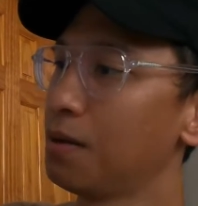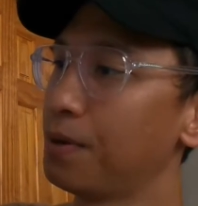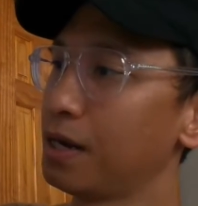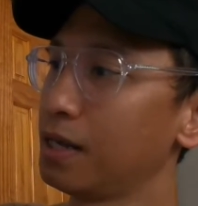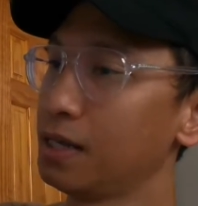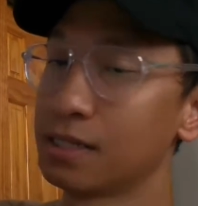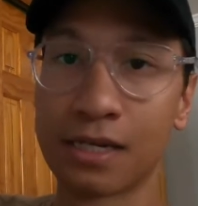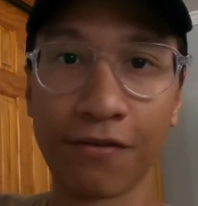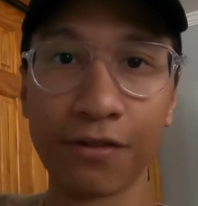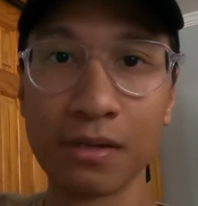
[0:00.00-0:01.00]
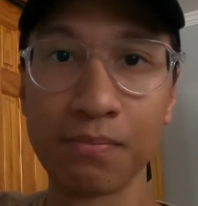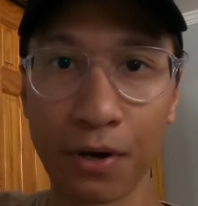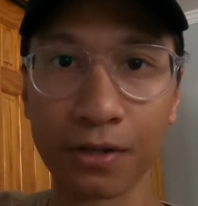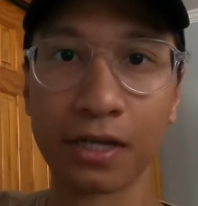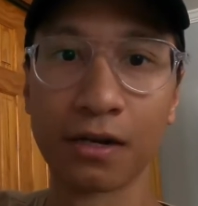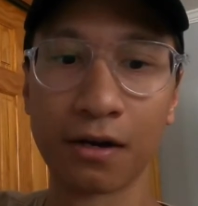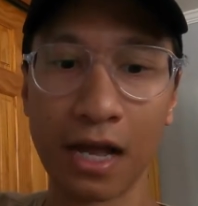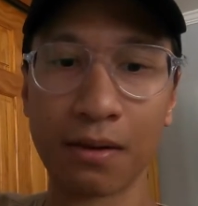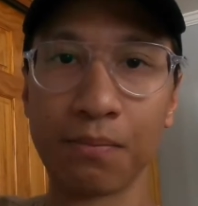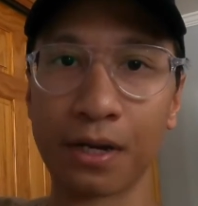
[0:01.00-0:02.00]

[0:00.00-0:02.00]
but it's definitely bulkier and